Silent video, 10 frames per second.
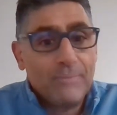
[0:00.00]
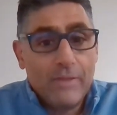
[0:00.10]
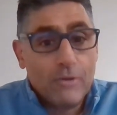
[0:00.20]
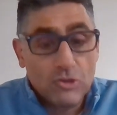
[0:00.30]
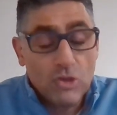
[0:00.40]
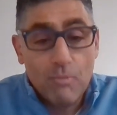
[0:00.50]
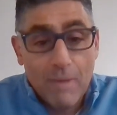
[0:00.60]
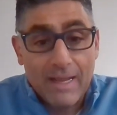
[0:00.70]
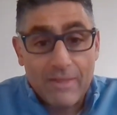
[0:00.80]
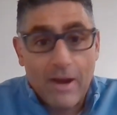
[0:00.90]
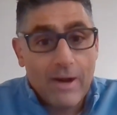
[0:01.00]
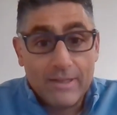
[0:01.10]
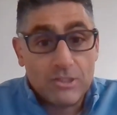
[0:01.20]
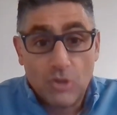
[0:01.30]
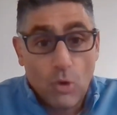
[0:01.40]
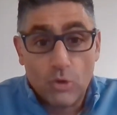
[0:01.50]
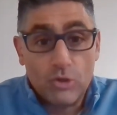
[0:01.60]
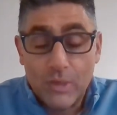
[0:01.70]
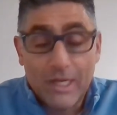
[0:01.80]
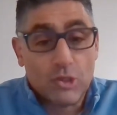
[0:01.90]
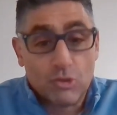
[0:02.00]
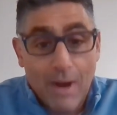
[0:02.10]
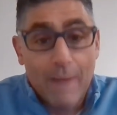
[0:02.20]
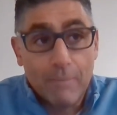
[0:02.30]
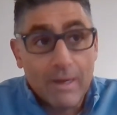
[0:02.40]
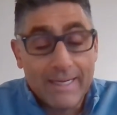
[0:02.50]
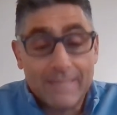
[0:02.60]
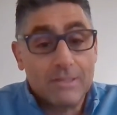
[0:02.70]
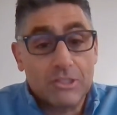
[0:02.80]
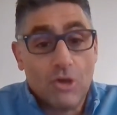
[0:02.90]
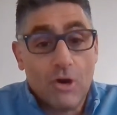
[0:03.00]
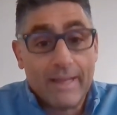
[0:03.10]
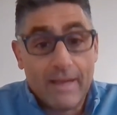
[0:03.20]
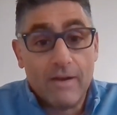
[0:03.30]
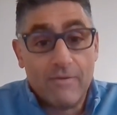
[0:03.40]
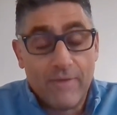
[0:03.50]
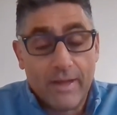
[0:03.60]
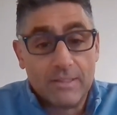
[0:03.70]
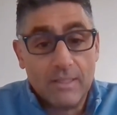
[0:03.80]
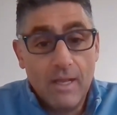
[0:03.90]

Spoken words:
and there's no money there and it's total and you got to drop money into this car to get it fixed,